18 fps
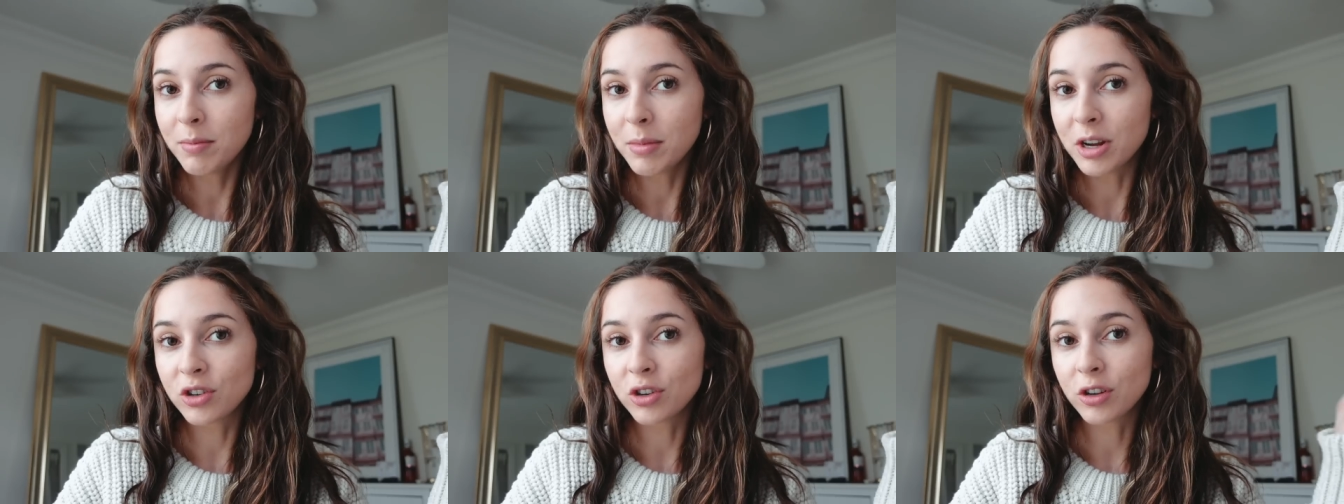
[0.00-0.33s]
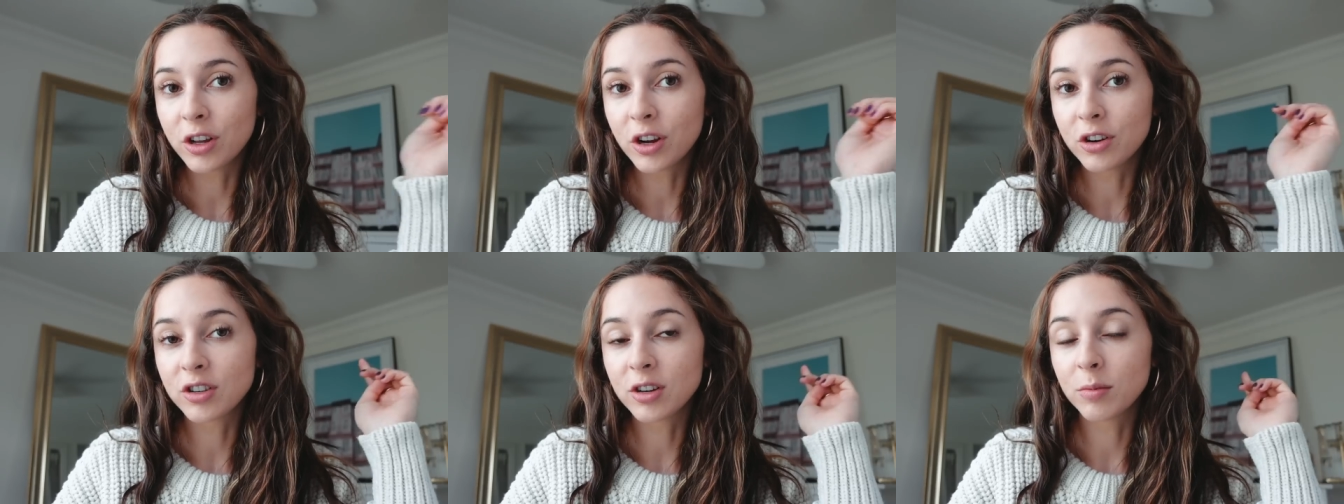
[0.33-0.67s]
Make sure
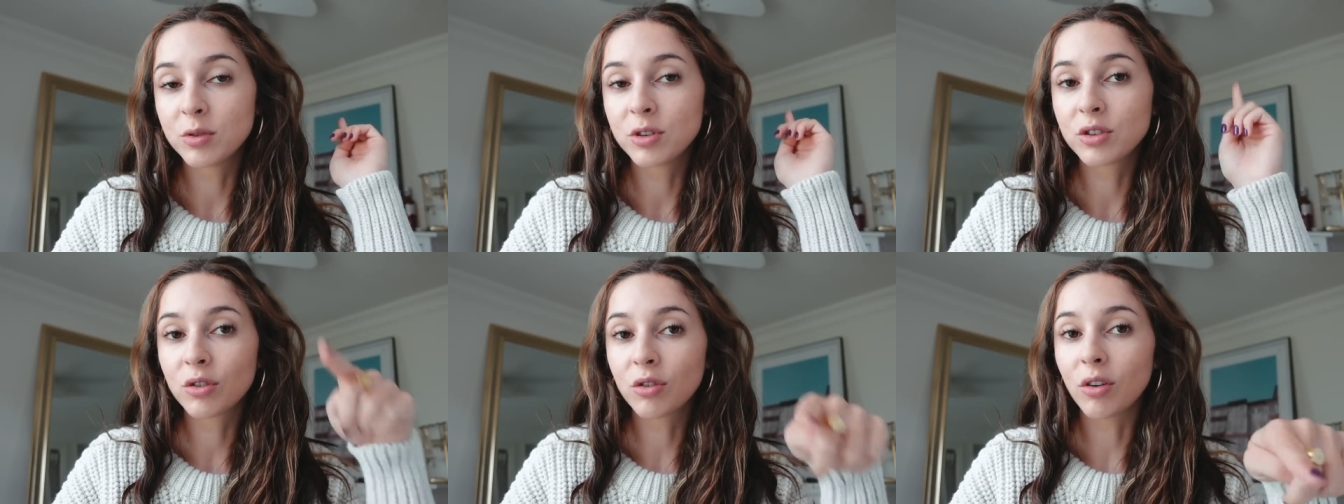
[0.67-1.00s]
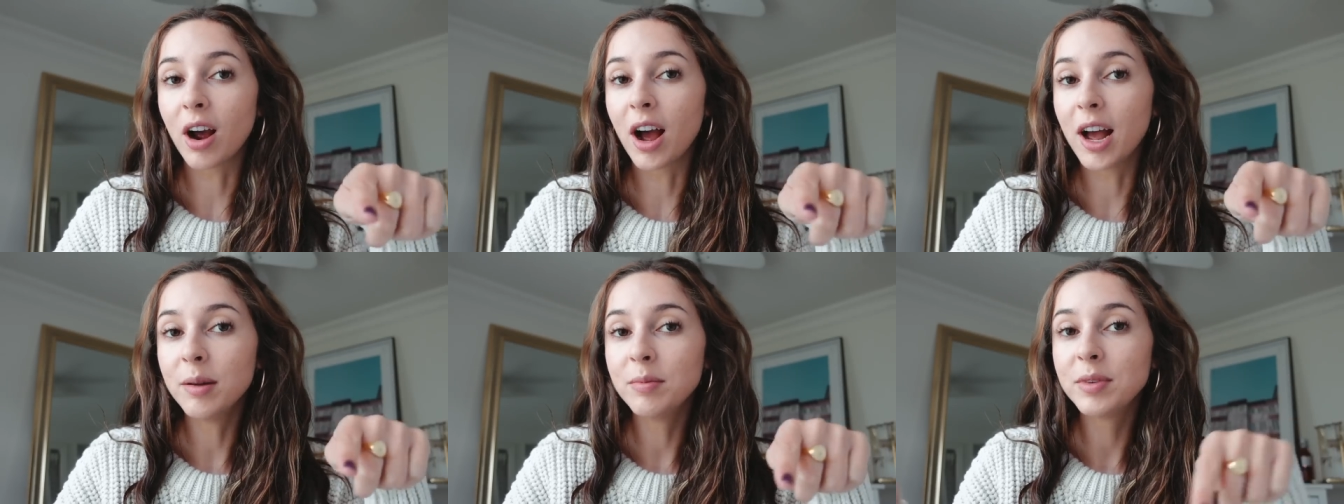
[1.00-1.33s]
that you're
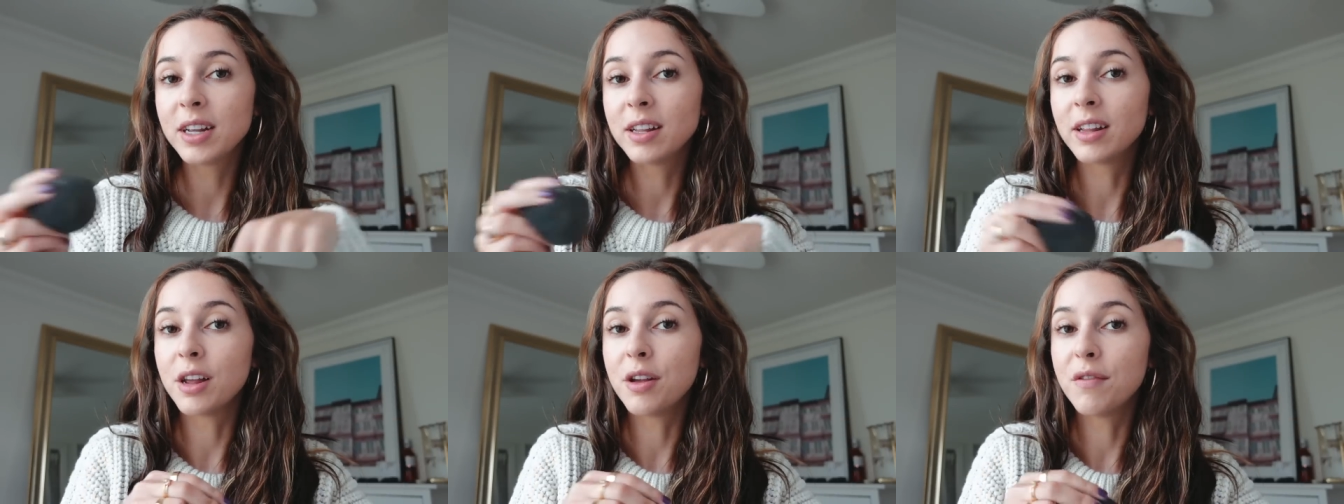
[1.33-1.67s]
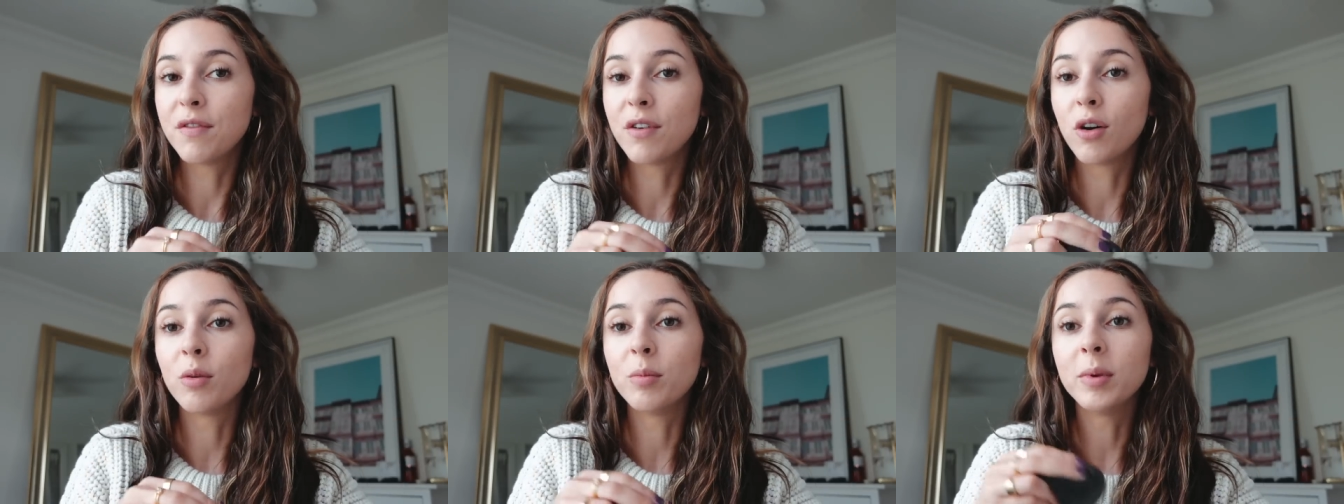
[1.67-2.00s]
subscribed and that you
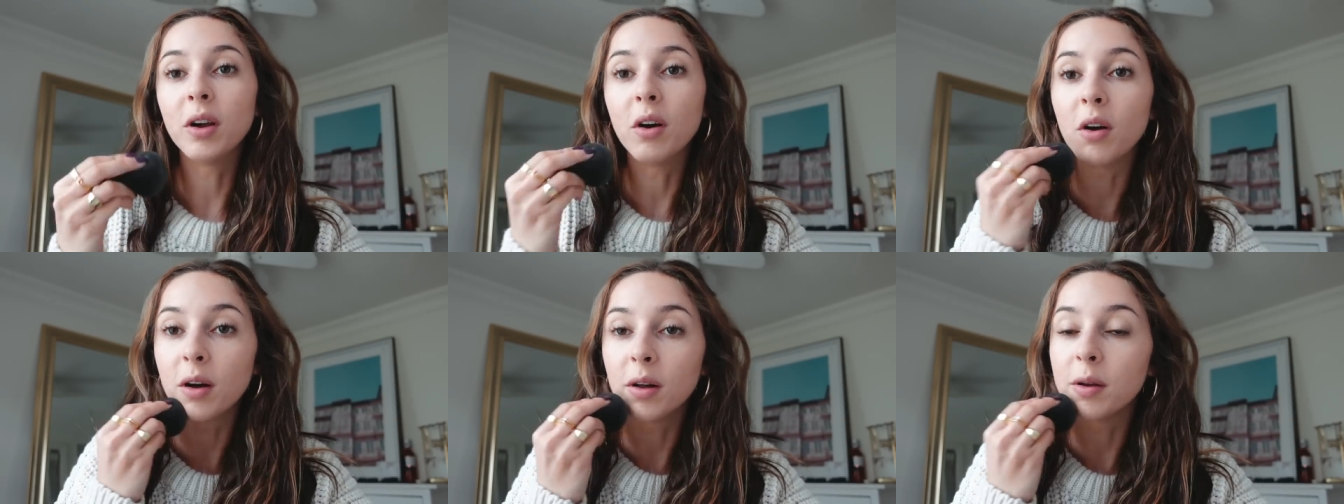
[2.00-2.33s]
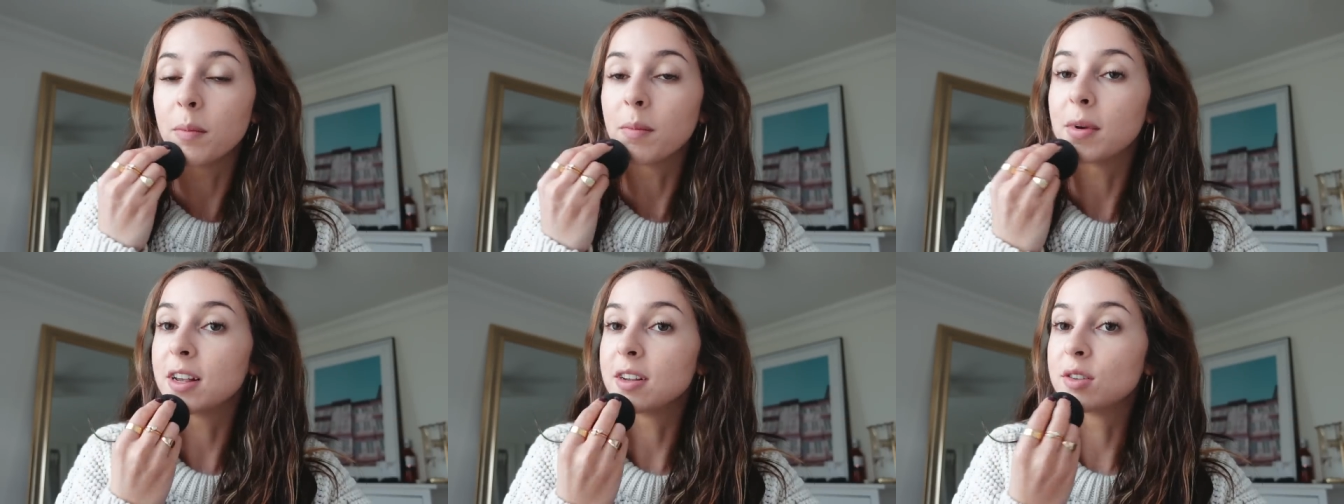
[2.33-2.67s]
follow me
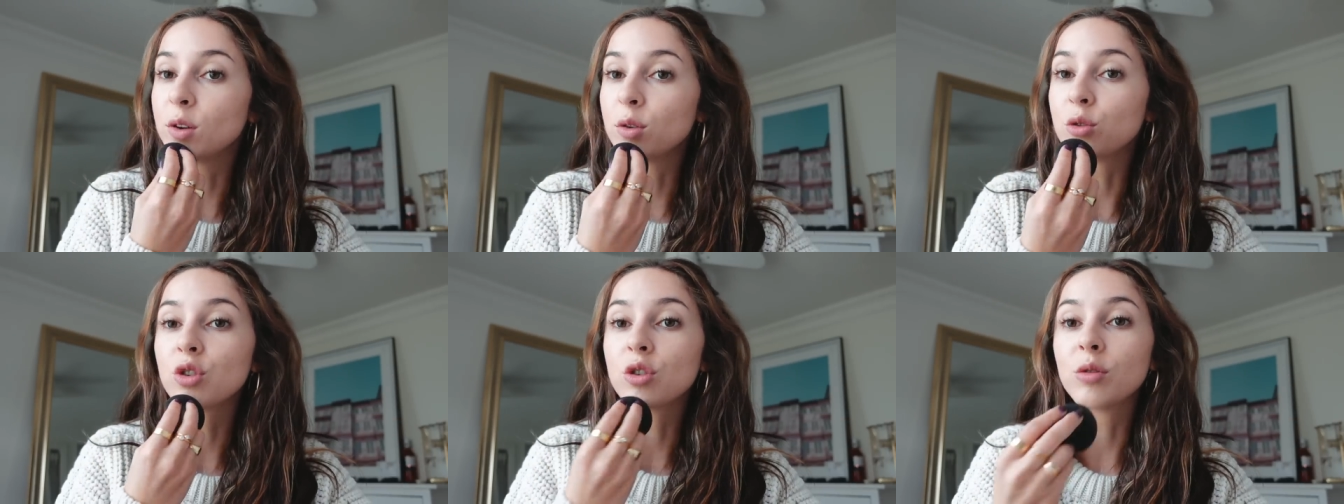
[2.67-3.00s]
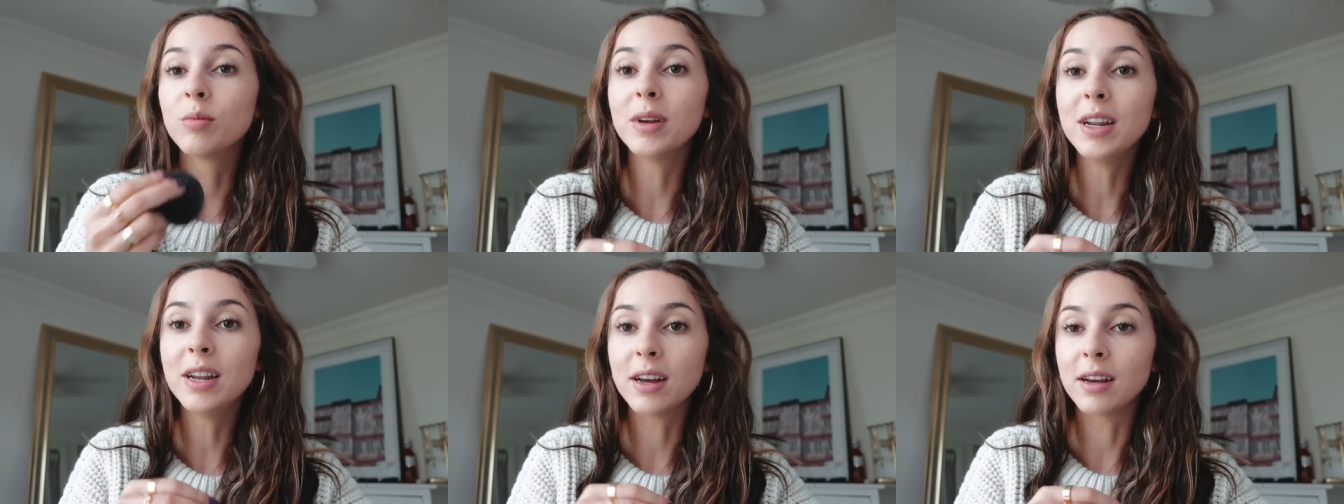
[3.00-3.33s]
on my social
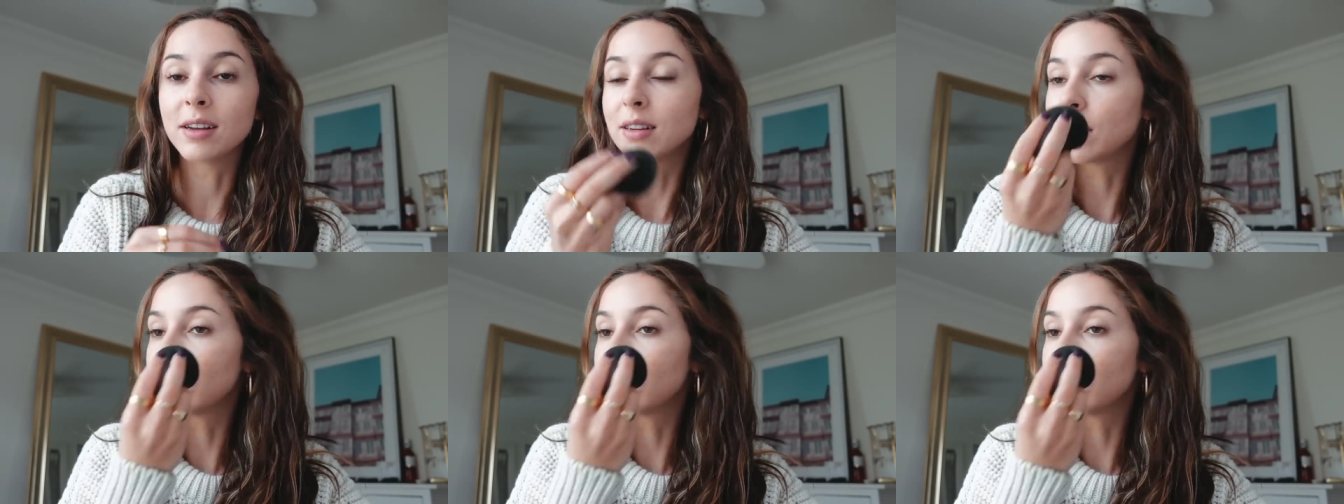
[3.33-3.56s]
medias.